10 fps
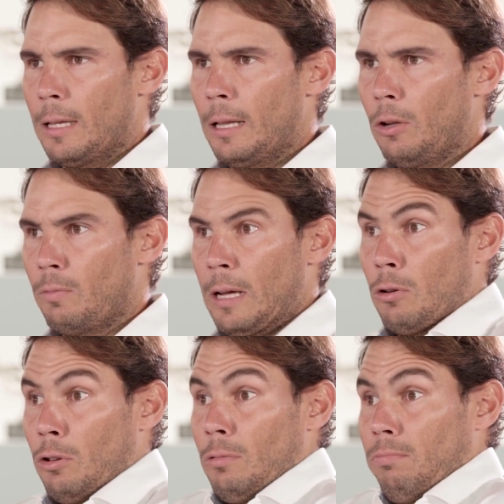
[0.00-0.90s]
So I
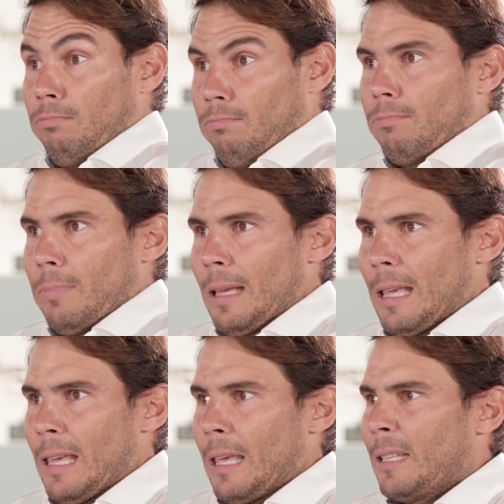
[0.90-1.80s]
think that
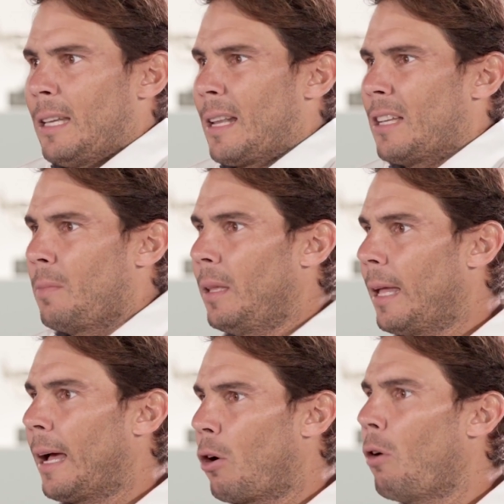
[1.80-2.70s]
from
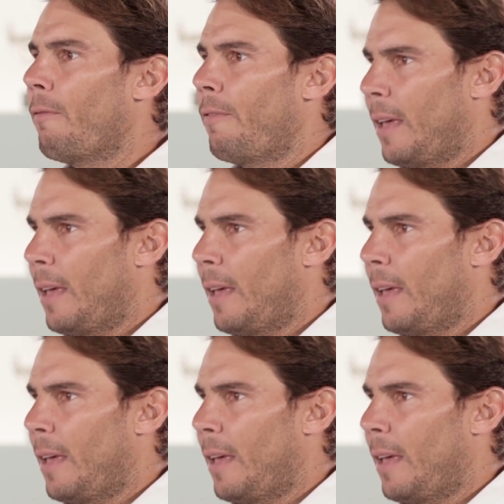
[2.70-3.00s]
banks,